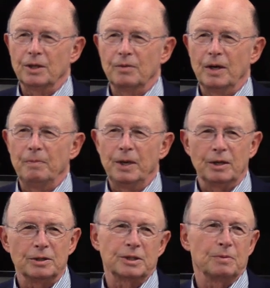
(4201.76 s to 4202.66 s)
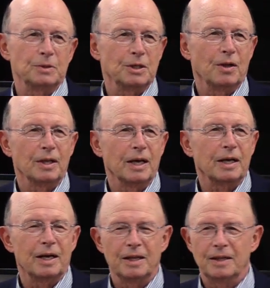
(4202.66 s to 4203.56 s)
each other on battleships and all
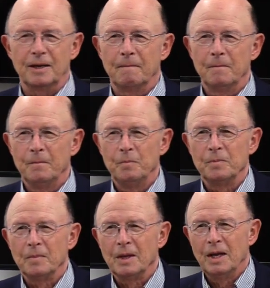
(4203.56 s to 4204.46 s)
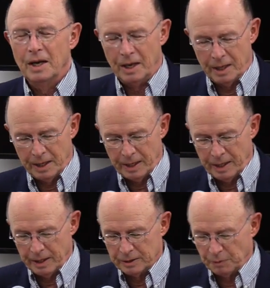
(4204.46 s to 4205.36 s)
that kind of thing. Uh,
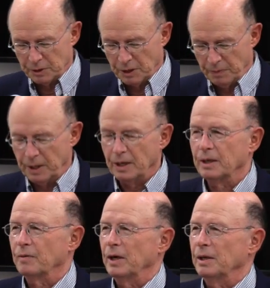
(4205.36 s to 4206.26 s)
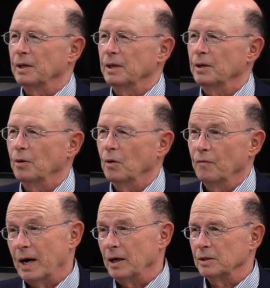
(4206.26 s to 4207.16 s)
and it's supposed to be a great hero
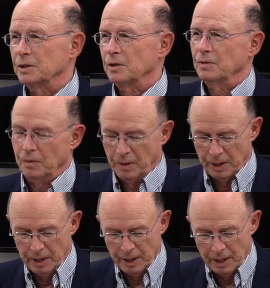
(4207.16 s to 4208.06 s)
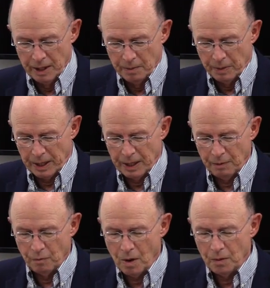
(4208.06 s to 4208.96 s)
of ours, too. But he
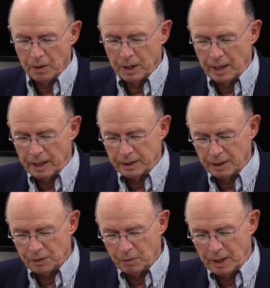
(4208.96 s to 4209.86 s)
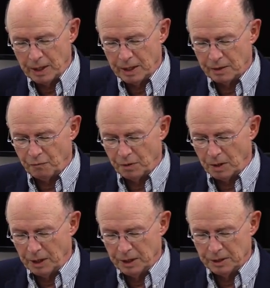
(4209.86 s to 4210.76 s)
wrote in 1920 for
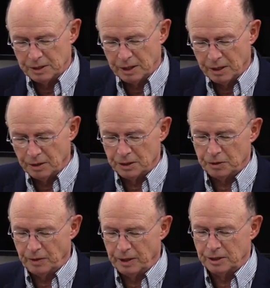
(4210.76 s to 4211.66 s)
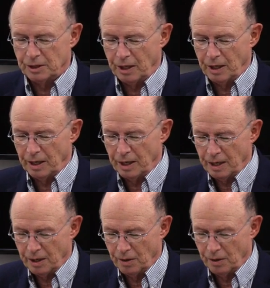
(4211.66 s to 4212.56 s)
London's Illustrated Sunday
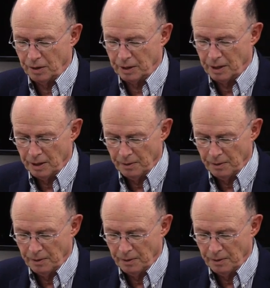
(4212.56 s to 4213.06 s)
Herald,